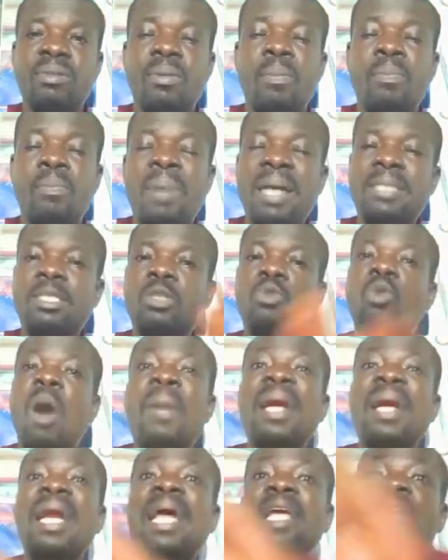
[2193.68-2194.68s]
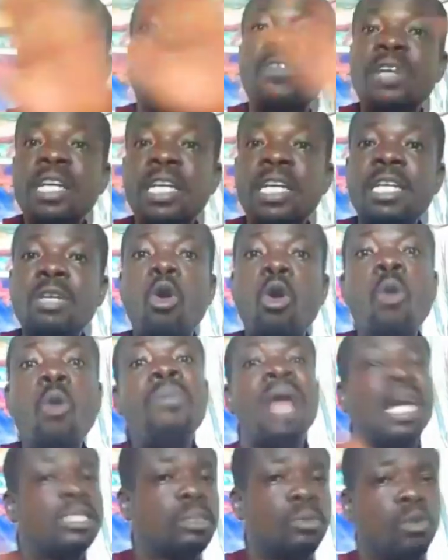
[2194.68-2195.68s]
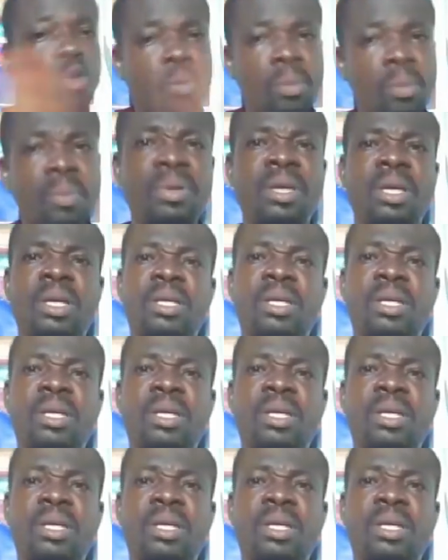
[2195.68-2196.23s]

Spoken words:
but wamana ye free obi atim home bi